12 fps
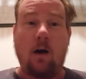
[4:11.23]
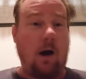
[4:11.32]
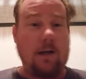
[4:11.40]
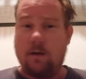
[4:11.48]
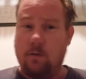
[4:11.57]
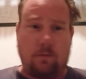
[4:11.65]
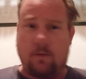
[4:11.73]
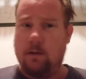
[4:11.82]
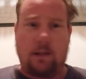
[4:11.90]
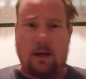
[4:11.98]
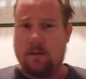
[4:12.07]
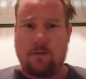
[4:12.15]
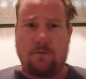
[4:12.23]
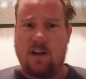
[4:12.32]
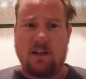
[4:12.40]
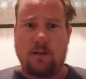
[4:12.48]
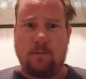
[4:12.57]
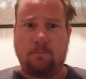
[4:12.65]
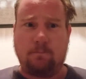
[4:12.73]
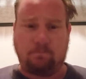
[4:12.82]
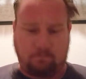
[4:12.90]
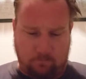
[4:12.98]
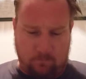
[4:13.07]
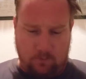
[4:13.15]
I don't think that's feta.
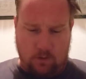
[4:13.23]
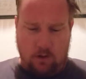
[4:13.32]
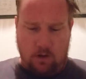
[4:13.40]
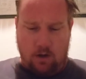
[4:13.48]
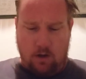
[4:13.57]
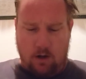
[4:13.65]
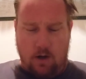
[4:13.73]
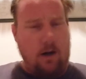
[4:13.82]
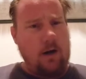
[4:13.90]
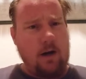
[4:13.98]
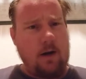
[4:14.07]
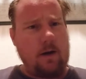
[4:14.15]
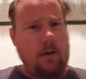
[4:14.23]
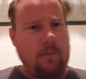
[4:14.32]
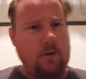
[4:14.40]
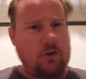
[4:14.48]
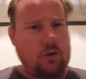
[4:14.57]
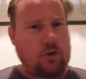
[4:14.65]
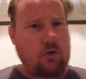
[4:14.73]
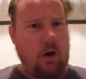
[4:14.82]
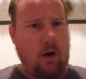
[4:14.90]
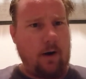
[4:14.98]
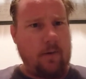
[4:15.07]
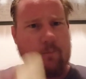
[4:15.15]
Let me just
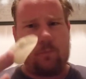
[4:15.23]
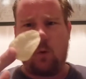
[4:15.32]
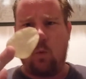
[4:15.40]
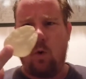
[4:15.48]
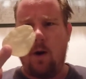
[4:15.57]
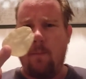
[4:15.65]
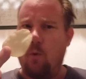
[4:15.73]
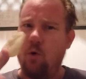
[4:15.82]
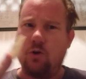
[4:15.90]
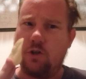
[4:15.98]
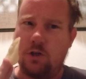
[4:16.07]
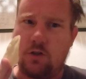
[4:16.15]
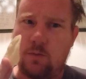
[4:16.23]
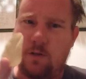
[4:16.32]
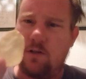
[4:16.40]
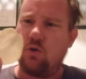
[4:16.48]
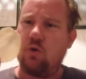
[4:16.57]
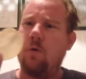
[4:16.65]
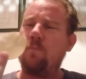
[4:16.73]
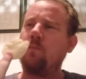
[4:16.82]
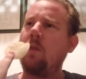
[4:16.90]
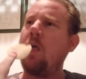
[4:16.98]
try one more, just to be sure.